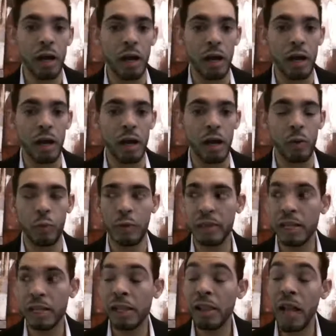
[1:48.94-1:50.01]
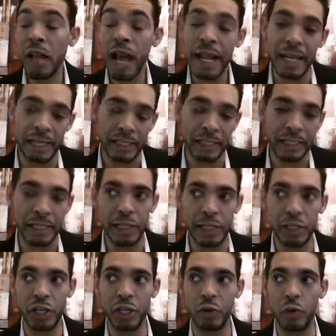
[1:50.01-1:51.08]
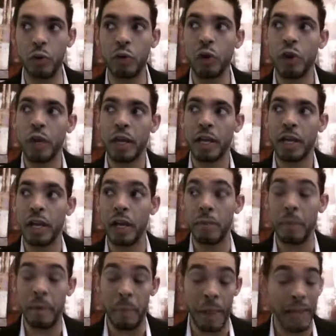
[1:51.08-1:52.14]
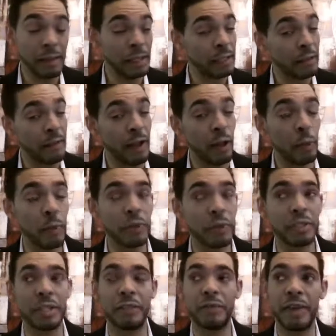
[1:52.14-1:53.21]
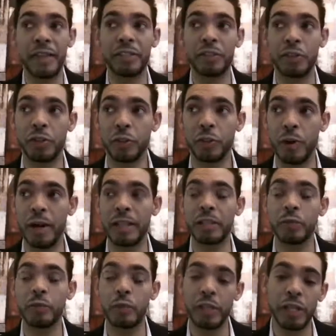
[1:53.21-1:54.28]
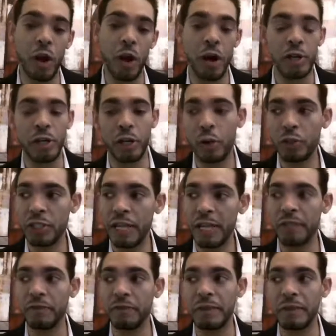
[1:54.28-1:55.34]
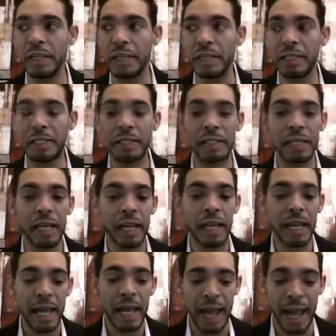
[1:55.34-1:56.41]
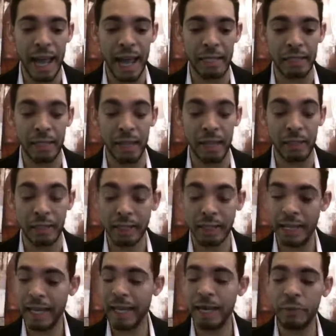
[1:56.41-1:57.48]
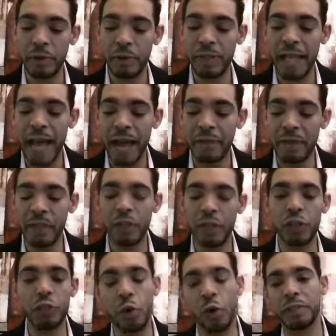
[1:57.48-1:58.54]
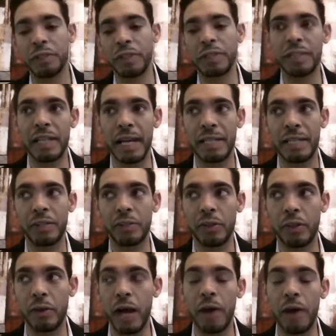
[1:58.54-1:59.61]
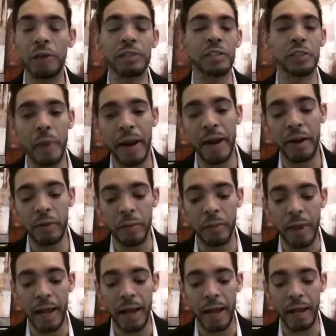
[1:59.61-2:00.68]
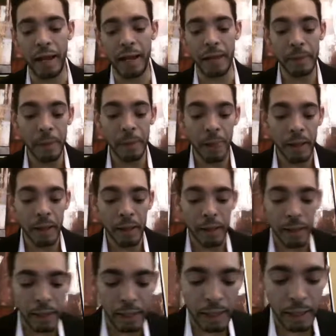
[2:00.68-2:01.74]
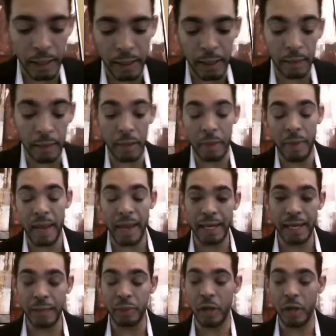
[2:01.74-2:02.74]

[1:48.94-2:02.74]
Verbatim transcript: with clients in general. Uh, mainly developers and investors, where it's really hard negotiating fees and uh, really having control of the design. So I was inspired by uh, uh, a man named